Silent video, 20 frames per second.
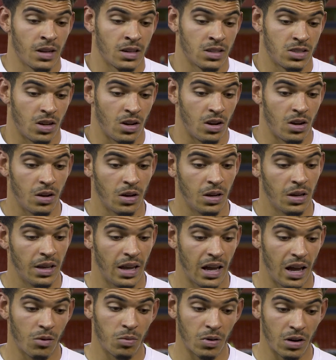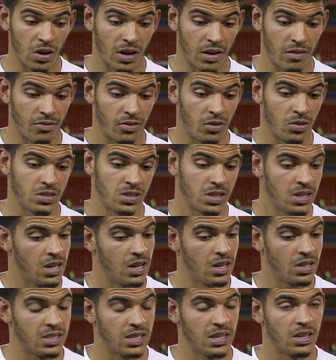So, yeah, we're looking forward
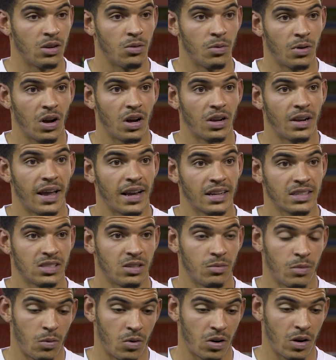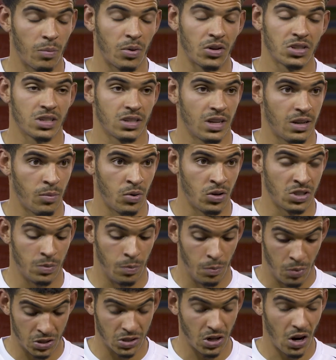to seeing who we've got next, and we want to
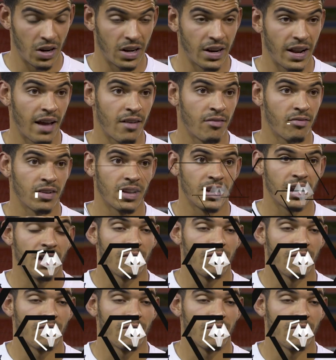push on in every